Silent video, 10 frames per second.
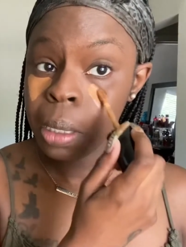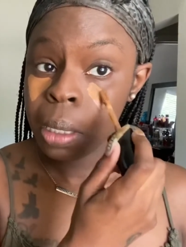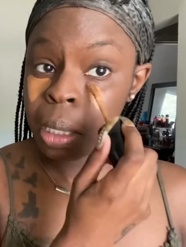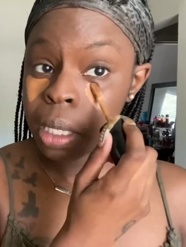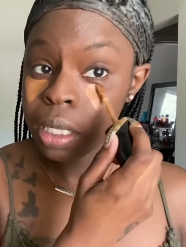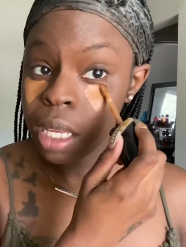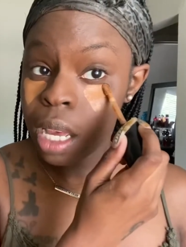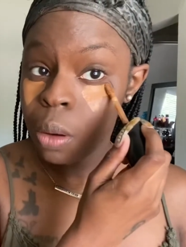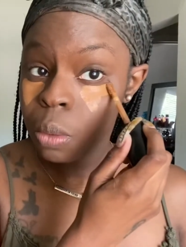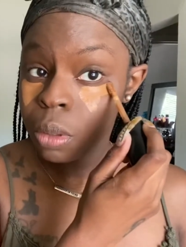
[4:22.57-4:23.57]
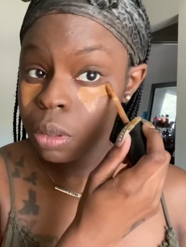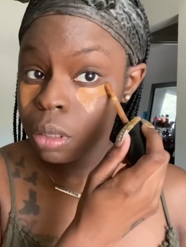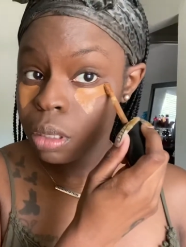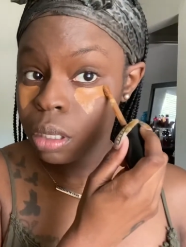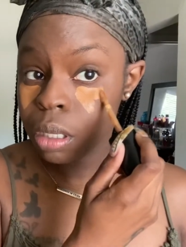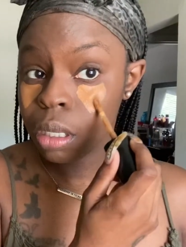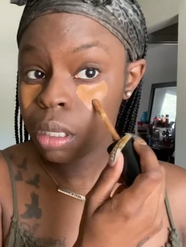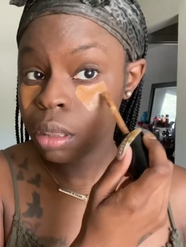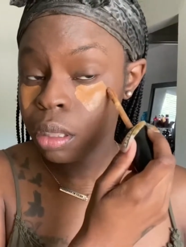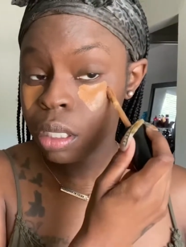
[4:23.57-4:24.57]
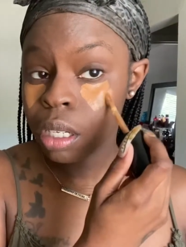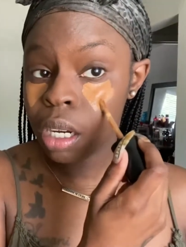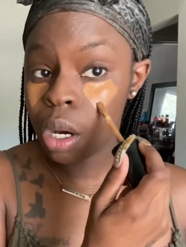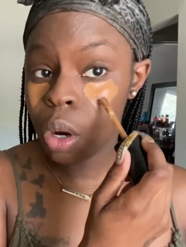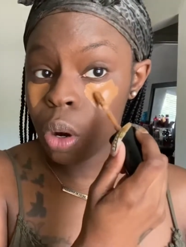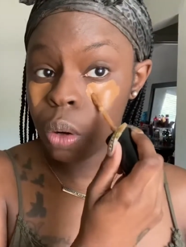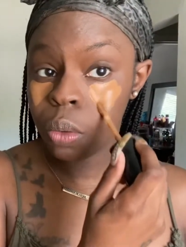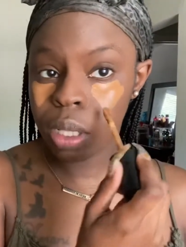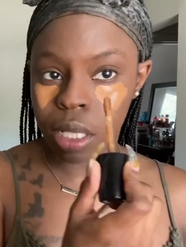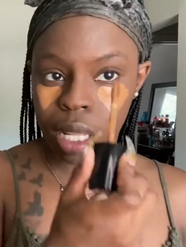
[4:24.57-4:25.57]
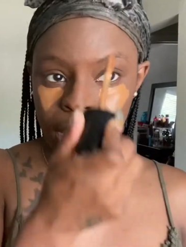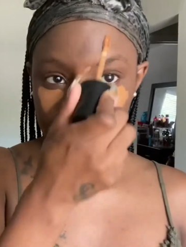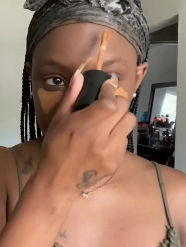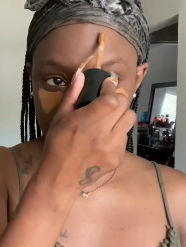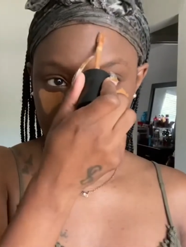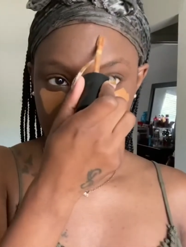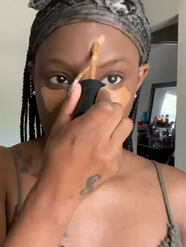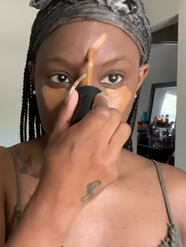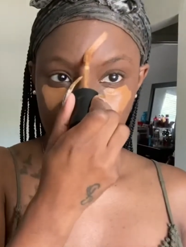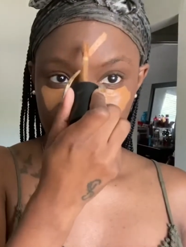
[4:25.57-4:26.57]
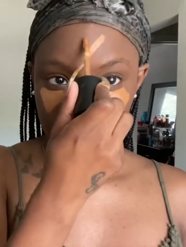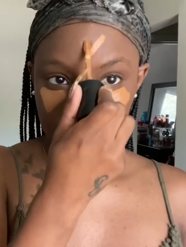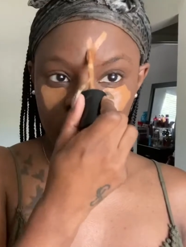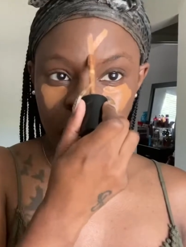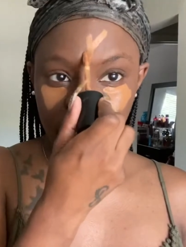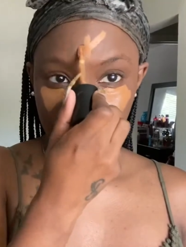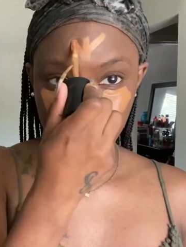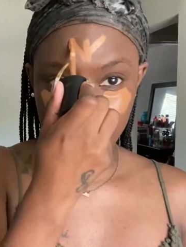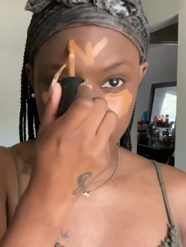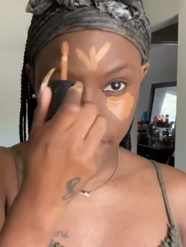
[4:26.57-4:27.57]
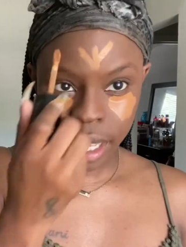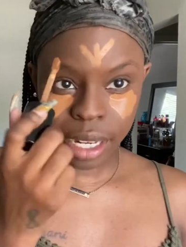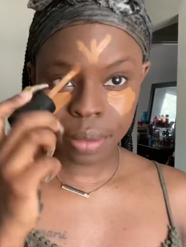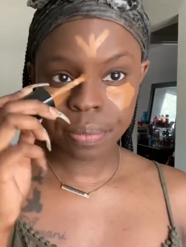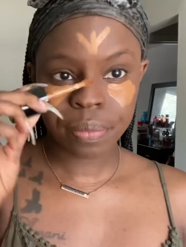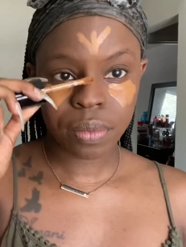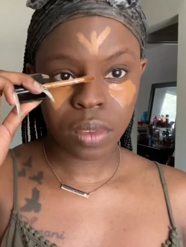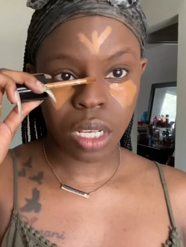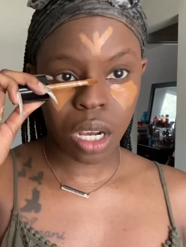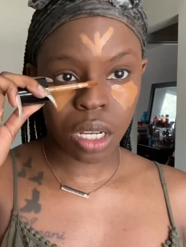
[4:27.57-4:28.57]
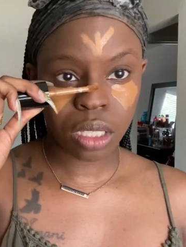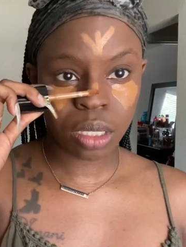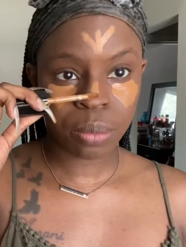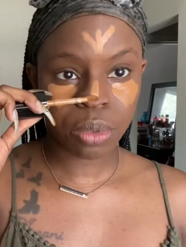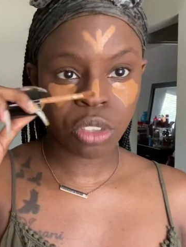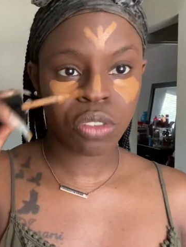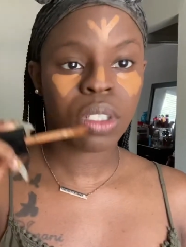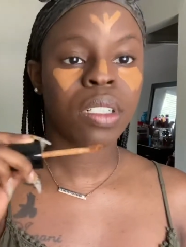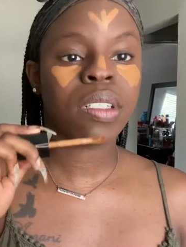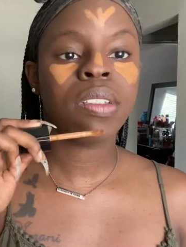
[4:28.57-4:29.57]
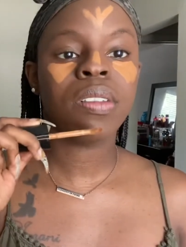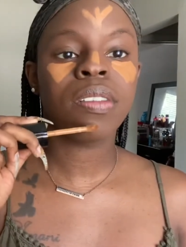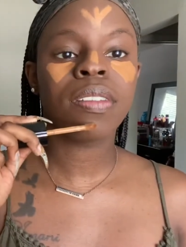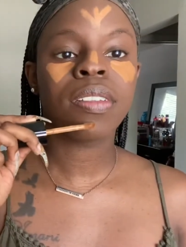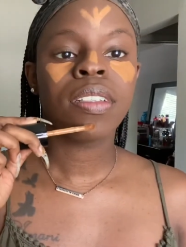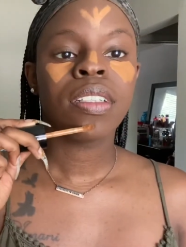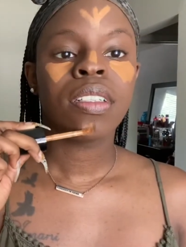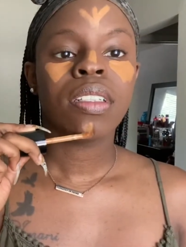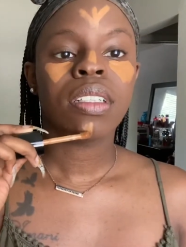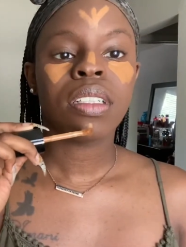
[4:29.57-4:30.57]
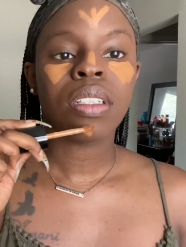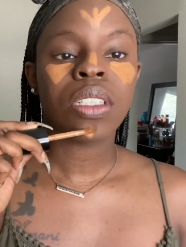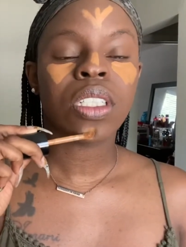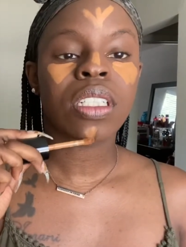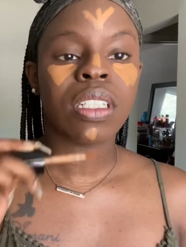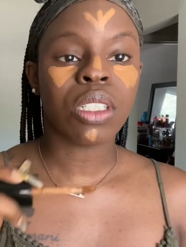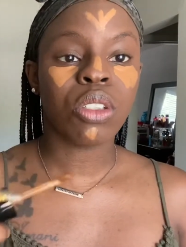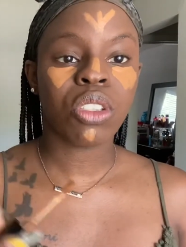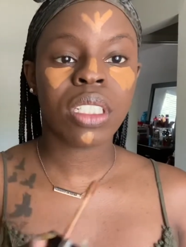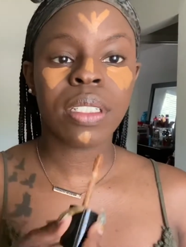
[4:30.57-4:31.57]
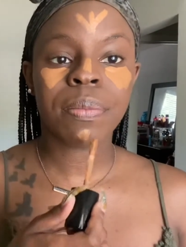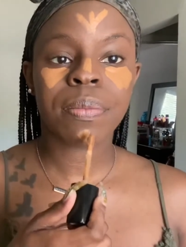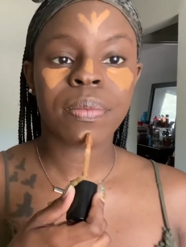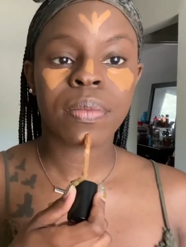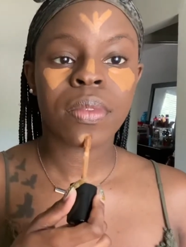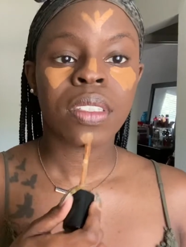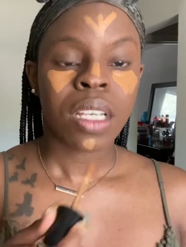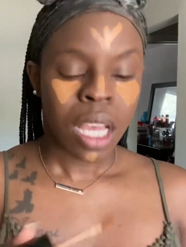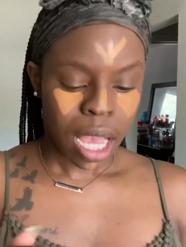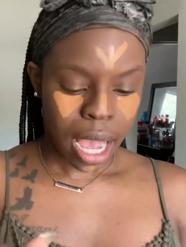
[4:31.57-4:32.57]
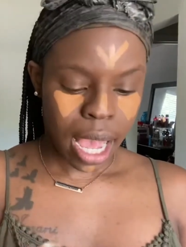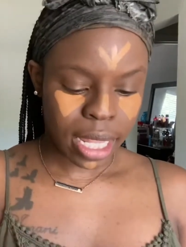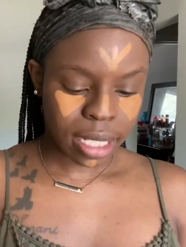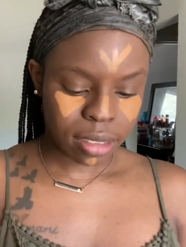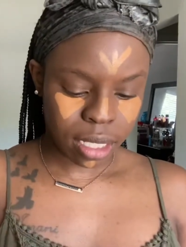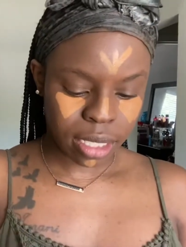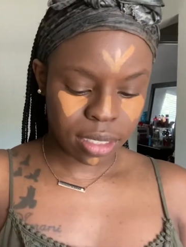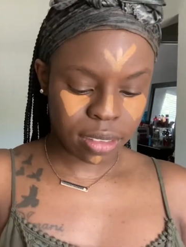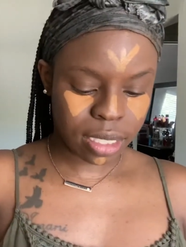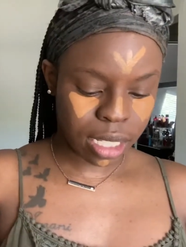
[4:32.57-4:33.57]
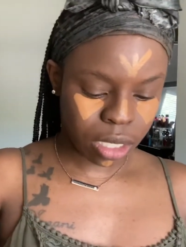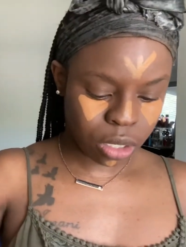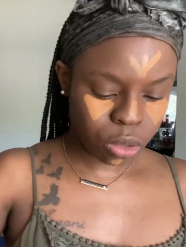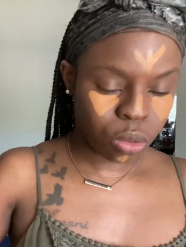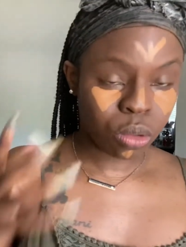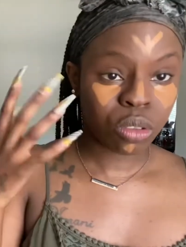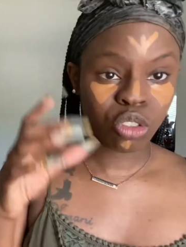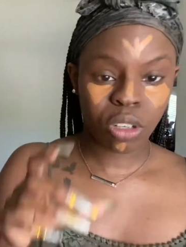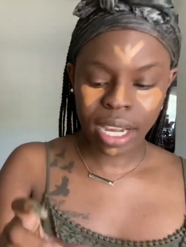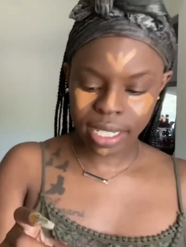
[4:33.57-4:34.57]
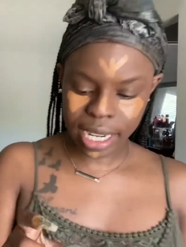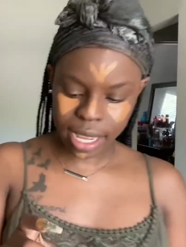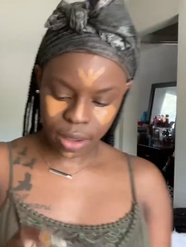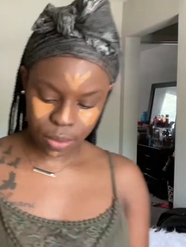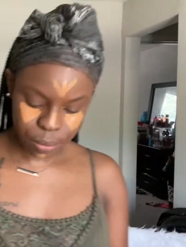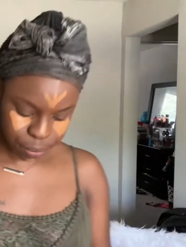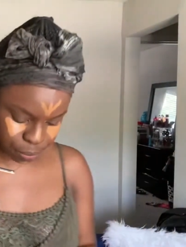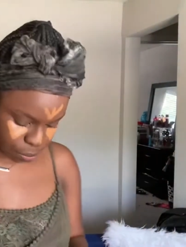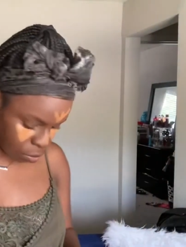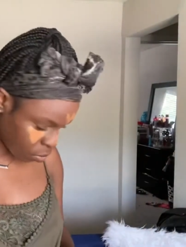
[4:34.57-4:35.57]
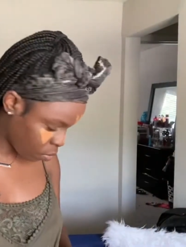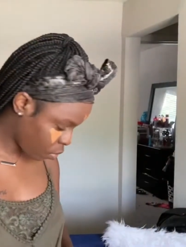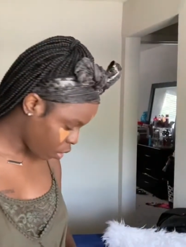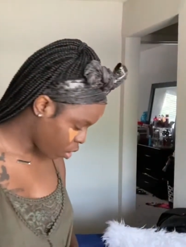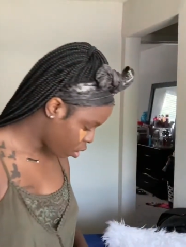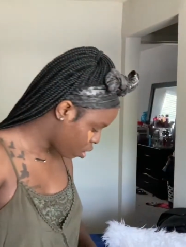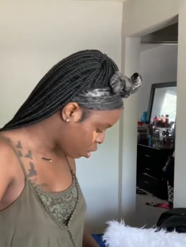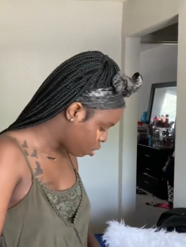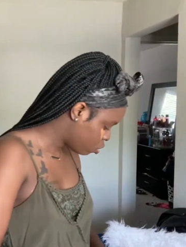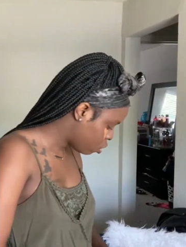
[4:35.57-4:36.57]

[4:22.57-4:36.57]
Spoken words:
because I work a whole lot. We're gonna do our forehead, the bridge of our nose, and our chin. Usually, I like to let this get a little dry down so